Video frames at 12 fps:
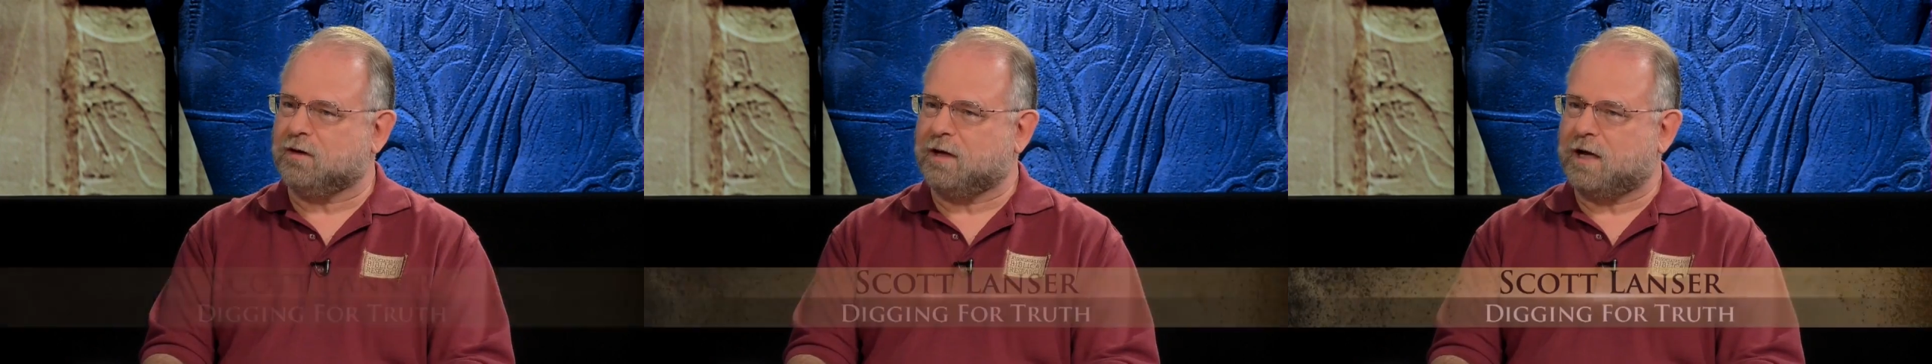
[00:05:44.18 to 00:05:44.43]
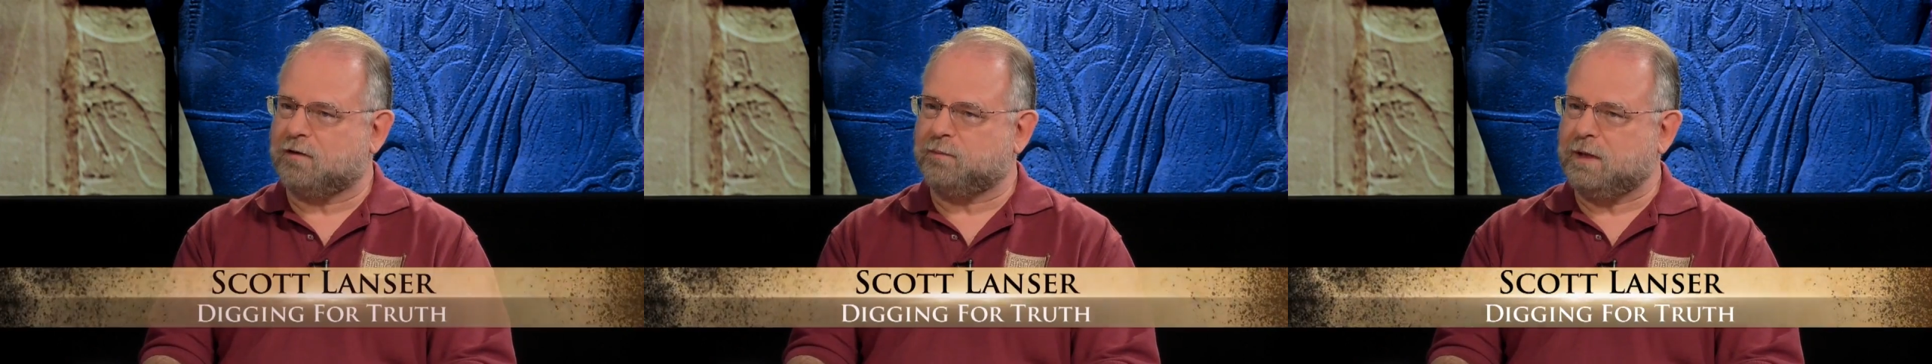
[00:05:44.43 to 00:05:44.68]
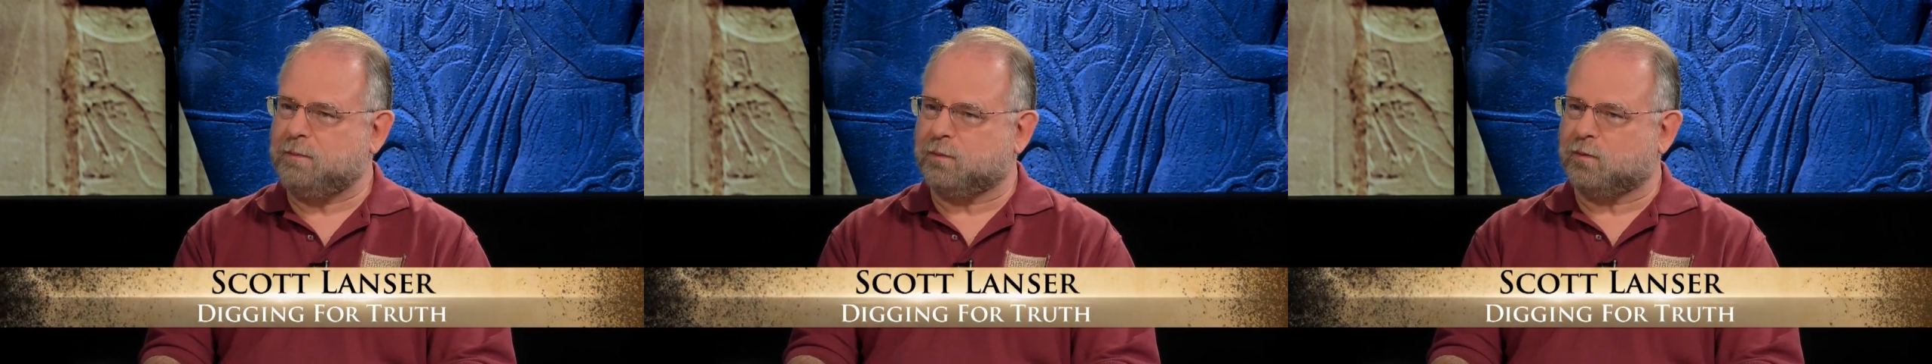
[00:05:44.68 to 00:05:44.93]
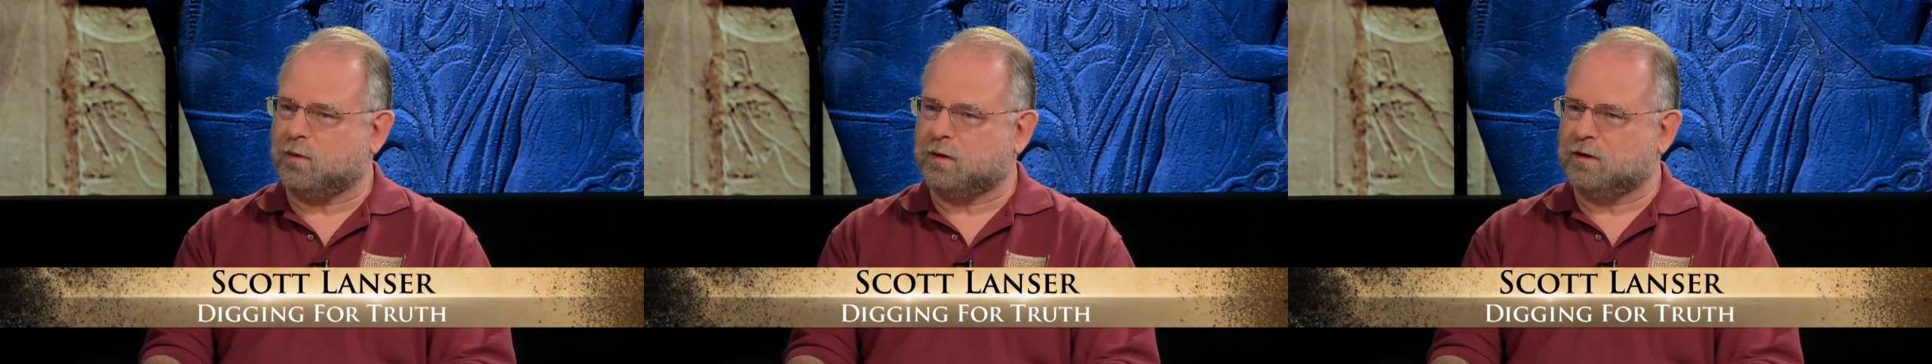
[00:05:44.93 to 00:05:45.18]
a lot of
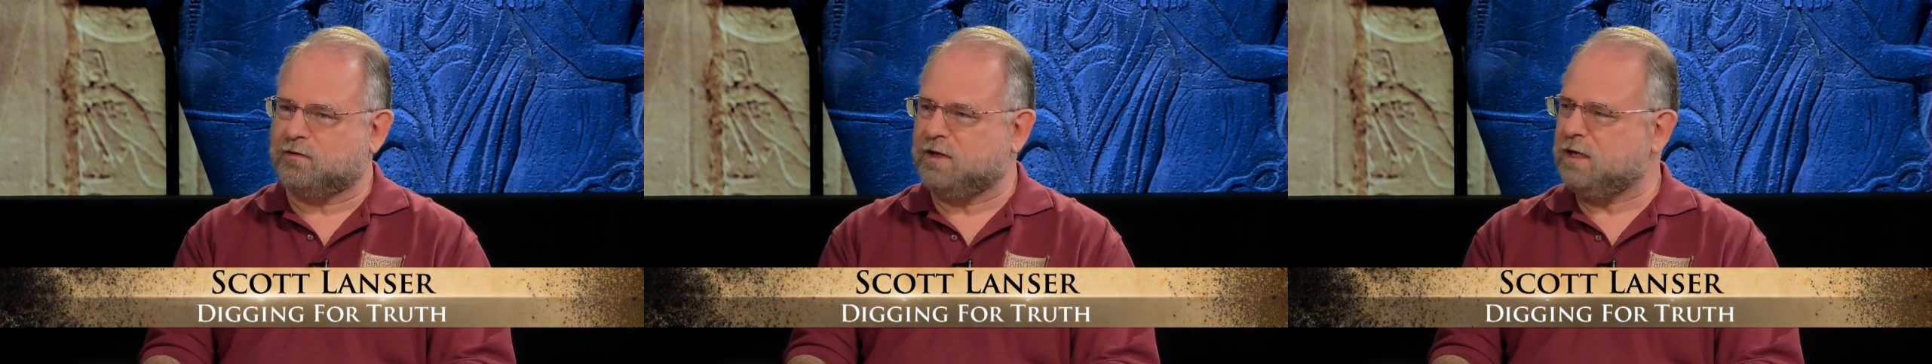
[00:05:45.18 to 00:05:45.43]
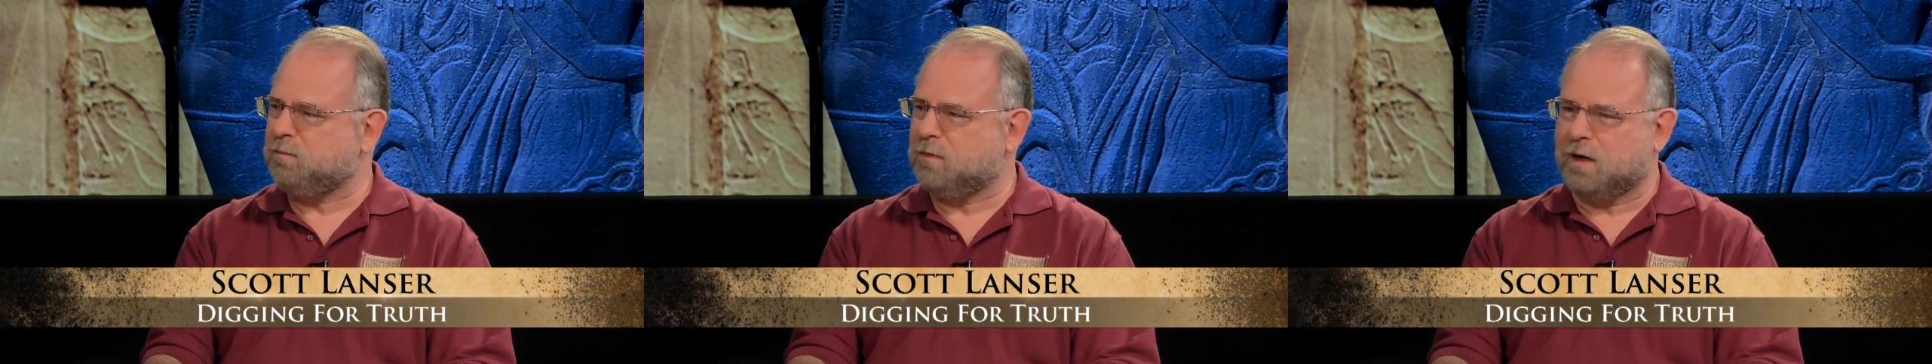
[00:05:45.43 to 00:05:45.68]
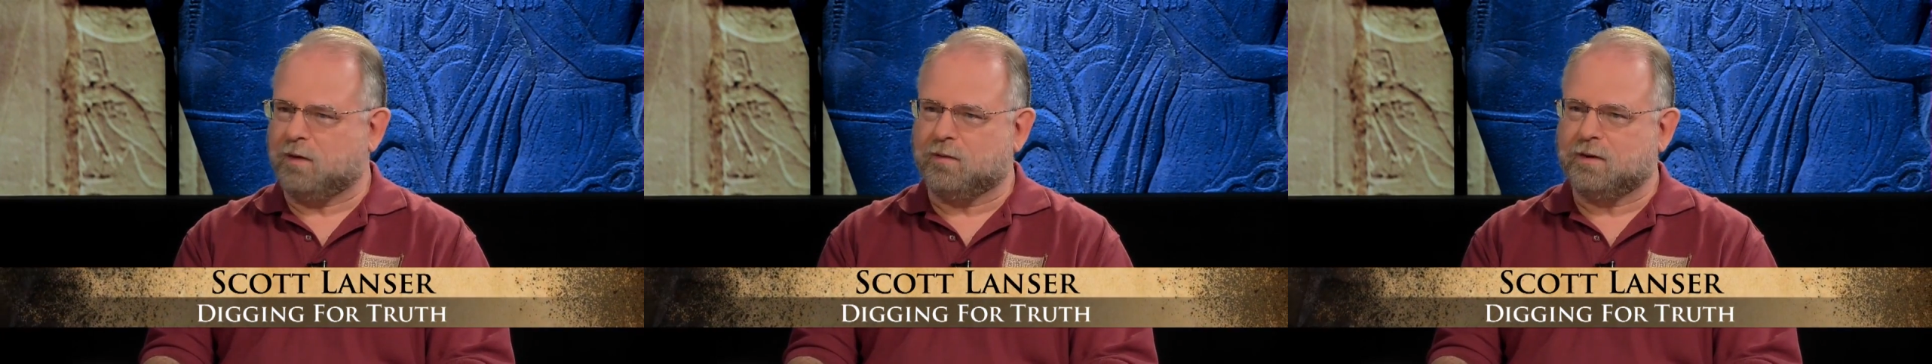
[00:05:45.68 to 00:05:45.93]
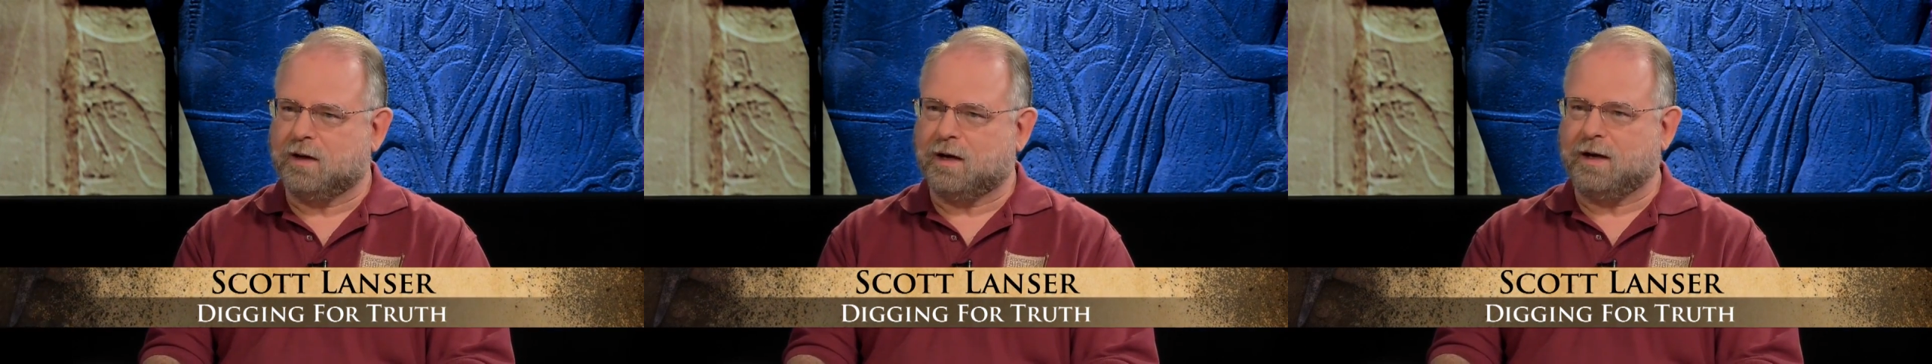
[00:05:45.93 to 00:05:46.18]
people on our team, though.